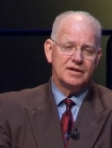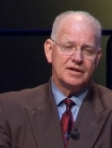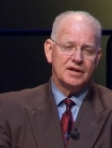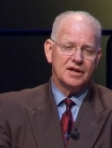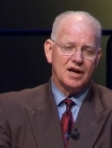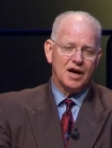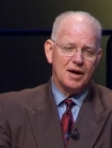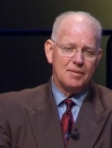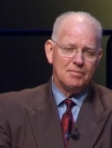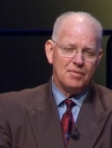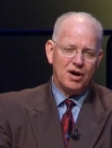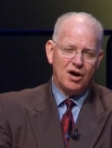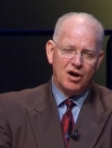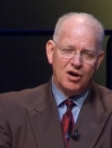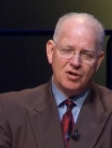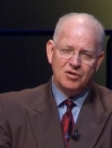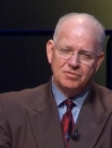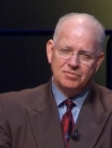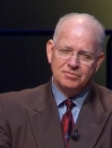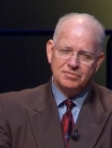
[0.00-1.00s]
Come
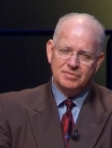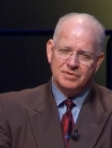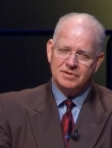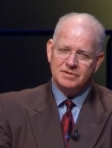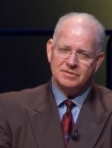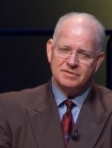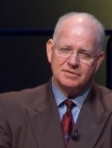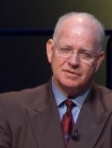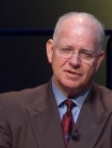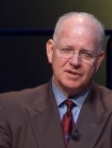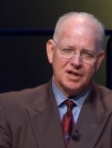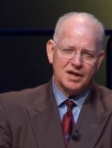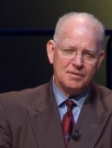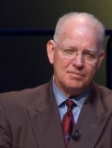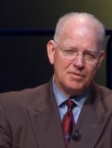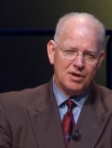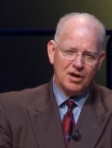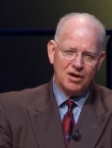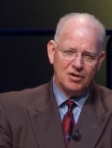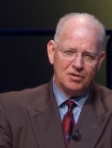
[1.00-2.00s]
home,
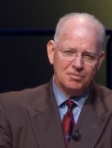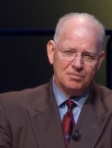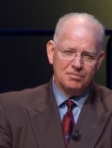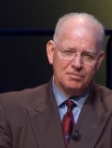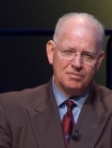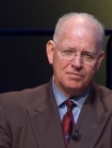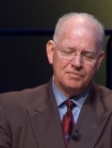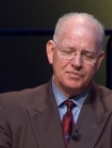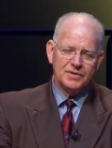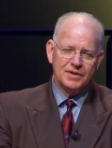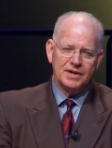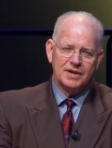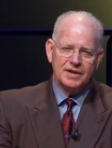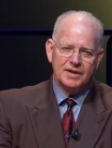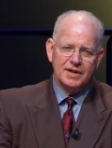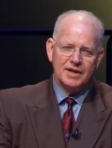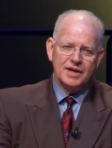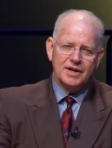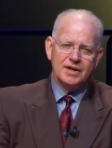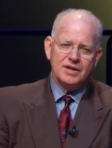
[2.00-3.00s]
come home.
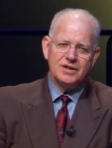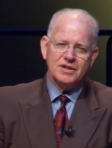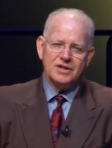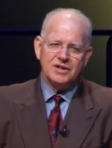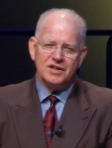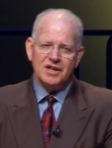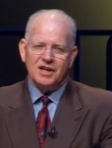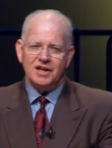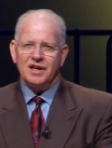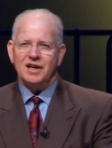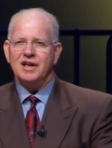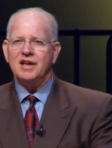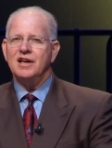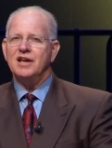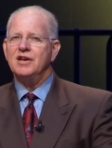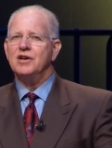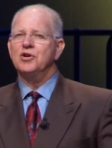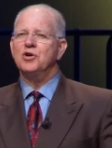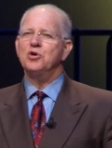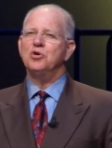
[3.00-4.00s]

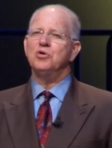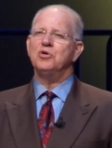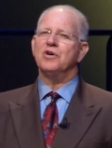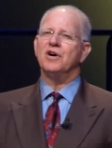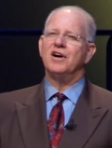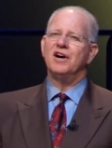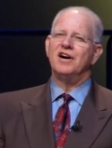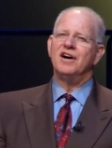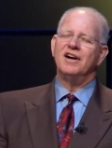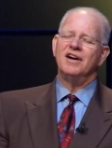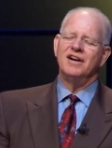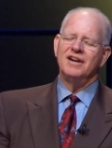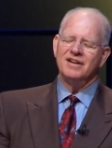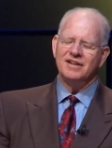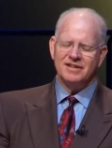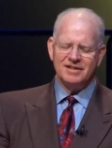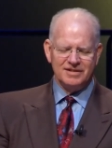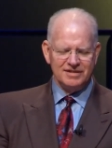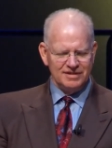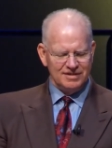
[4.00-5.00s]
Ye who are
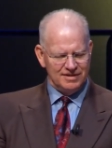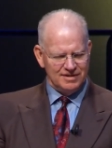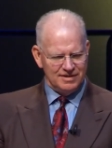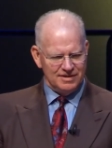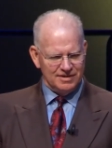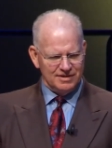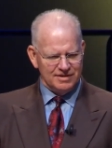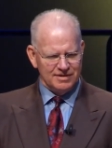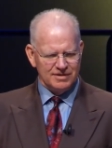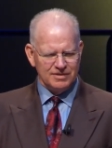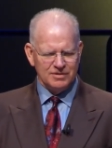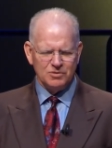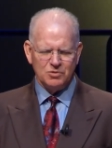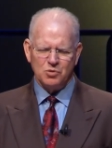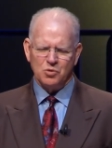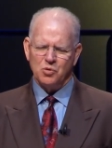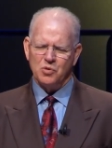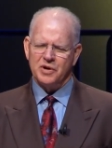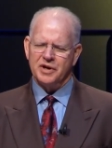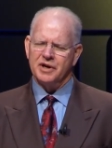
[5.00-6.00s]

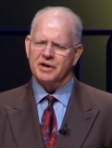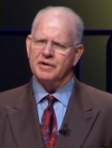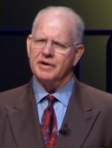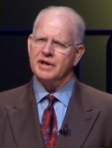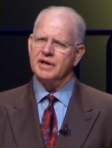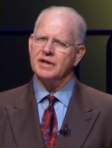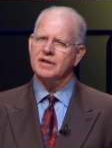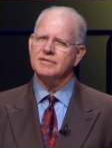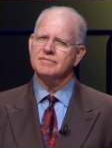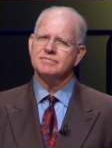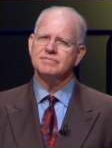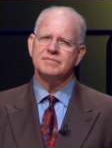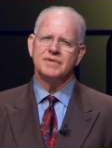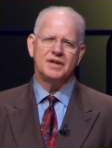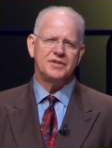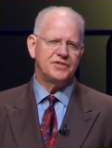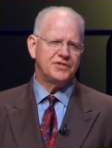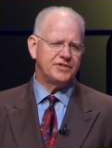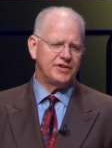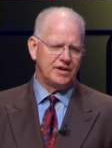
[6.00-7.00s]
weary,
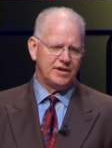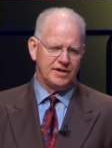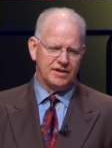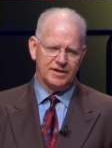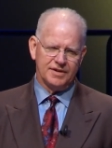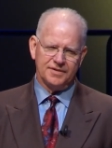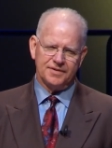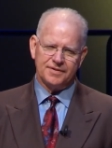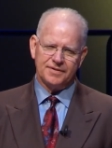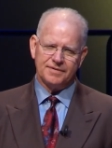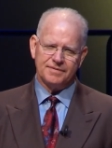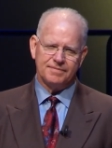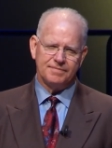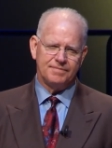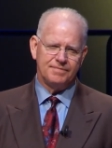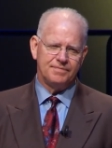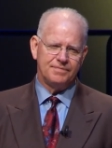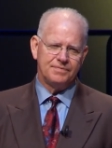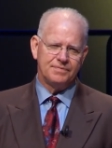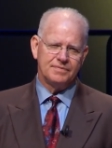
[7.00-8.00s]
and sin is.
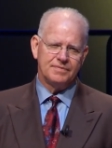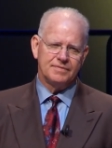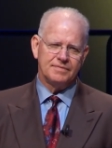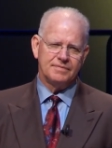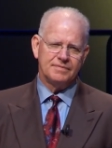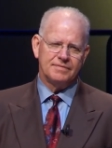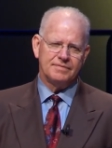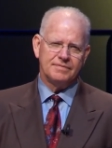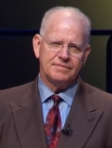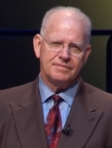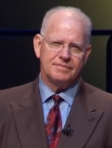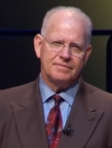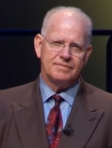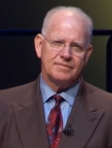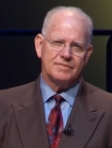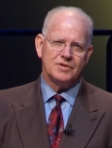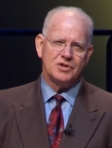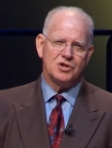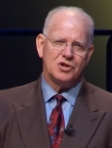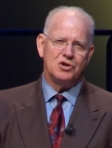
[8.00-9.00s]

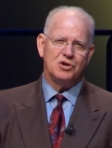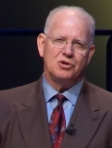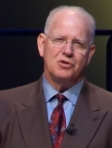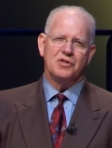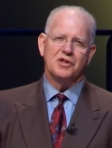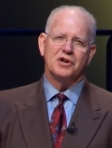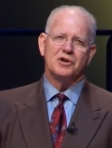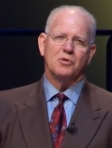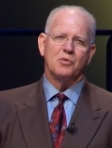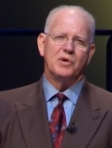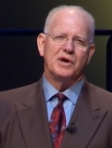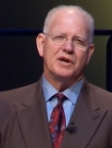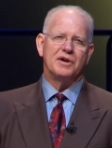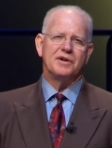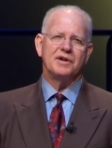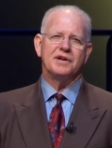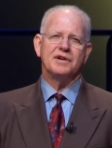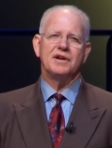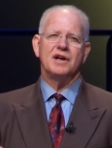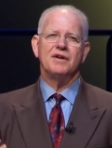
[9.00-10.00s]
You that are
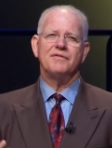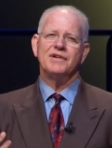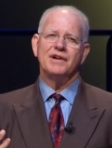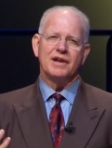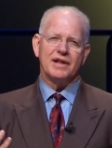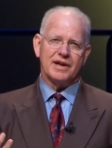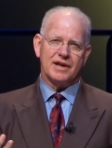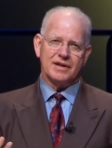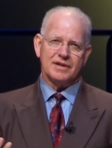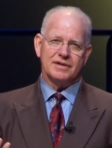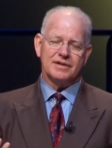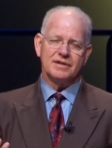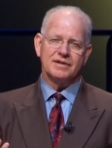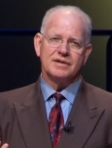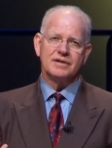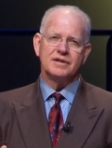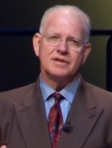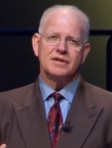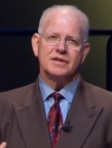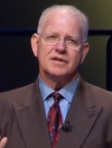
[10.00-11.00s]
weary and heavy laden,
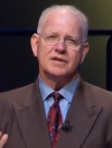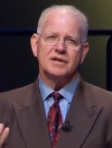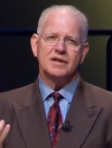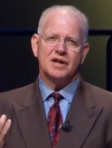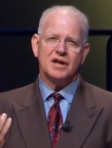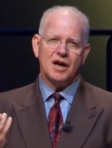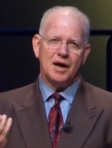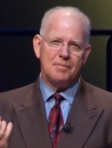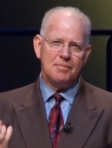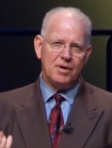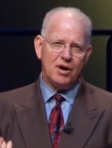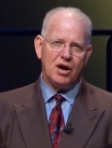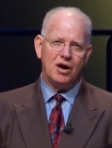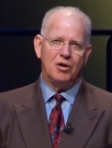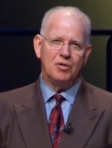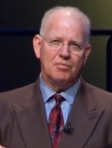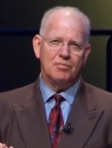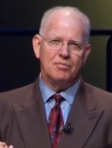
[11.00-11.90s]
come home.